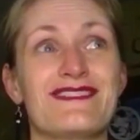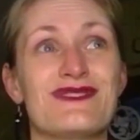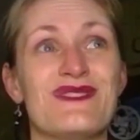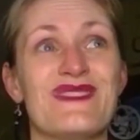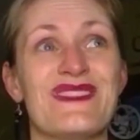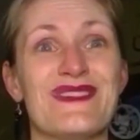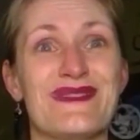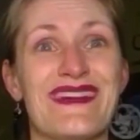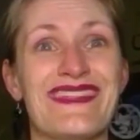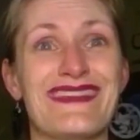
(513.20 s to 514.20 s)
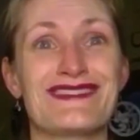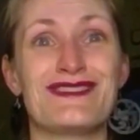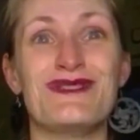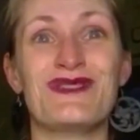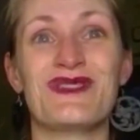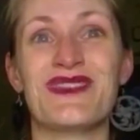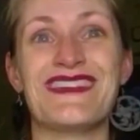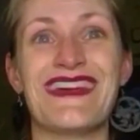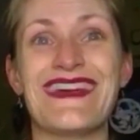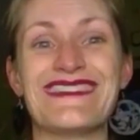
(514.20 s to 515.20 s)
to them, I think 2 or 3
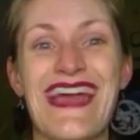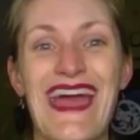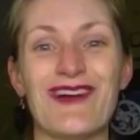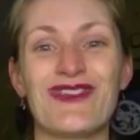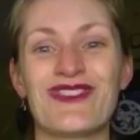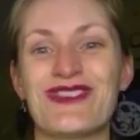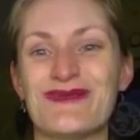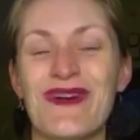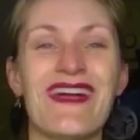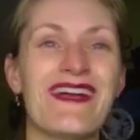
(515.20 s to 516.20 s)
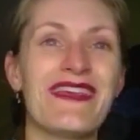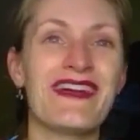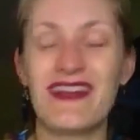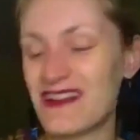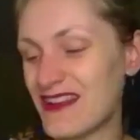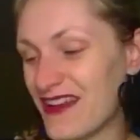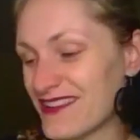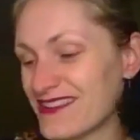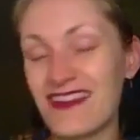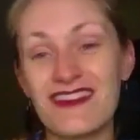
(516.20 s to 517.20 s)
days after my
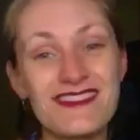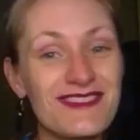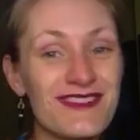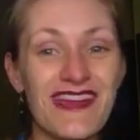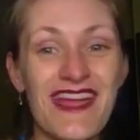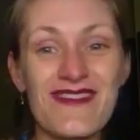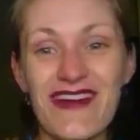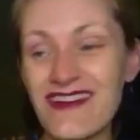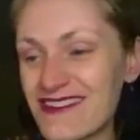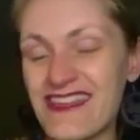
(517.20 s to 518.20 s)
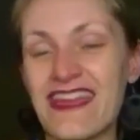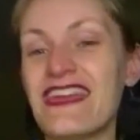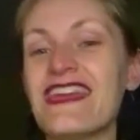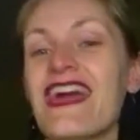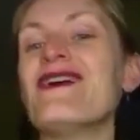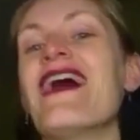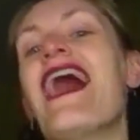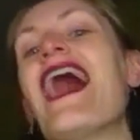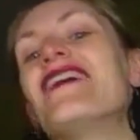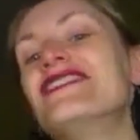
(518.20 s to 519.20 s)
last article came out. I was like, here you go,
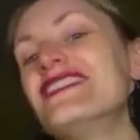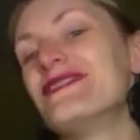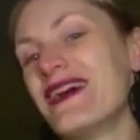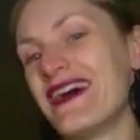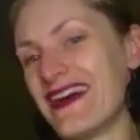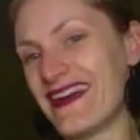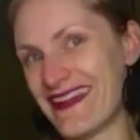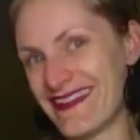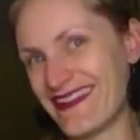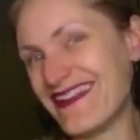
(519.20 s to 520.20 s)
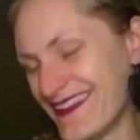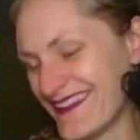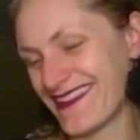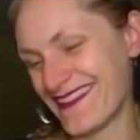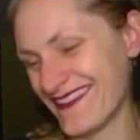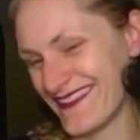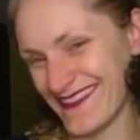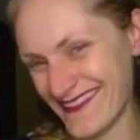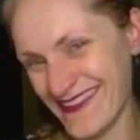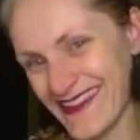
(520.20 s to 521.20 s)
have another one.
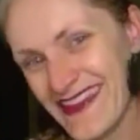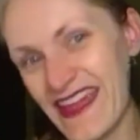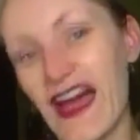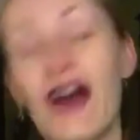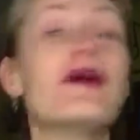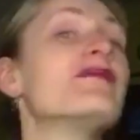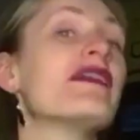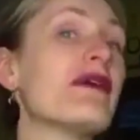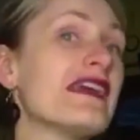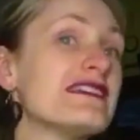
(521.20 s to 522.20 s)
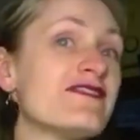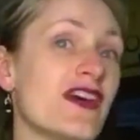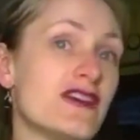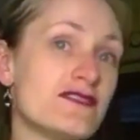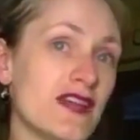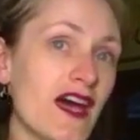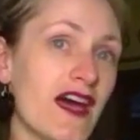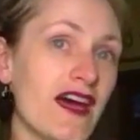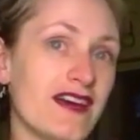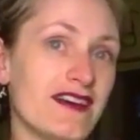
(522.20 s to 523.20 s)
Oh, and by the way, here's the
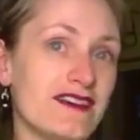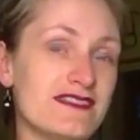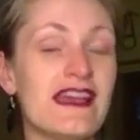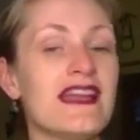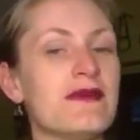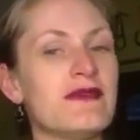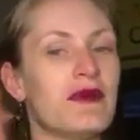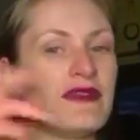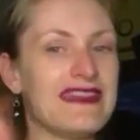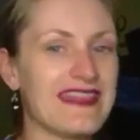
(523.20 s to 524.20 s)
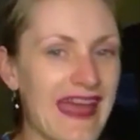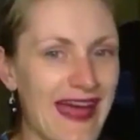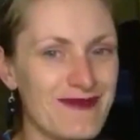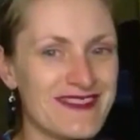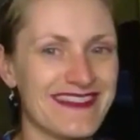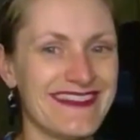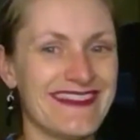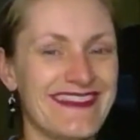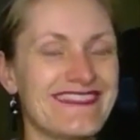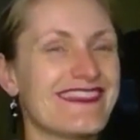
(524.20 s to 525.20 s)
photos. Let me know we need the
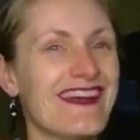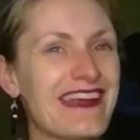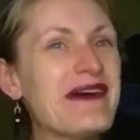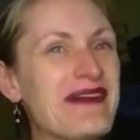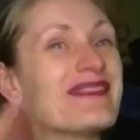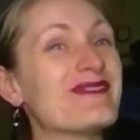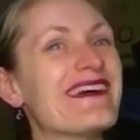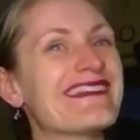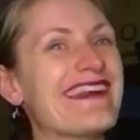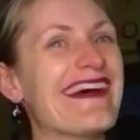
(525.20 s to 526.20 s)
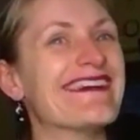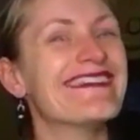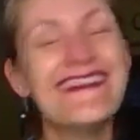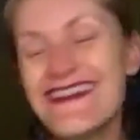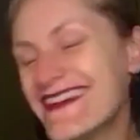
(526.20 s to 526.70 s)
captions. I know how this works now.